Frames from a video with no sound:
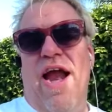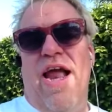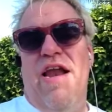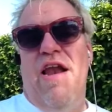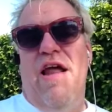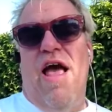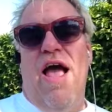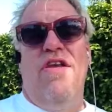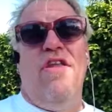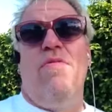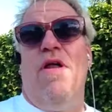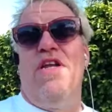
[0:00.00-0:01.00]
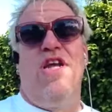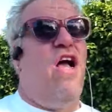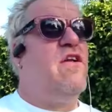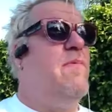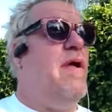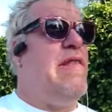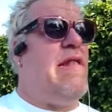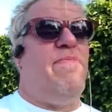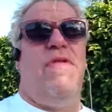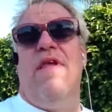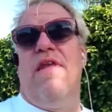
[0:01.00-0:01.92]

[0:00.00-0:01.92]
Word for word: and I just want to talk about something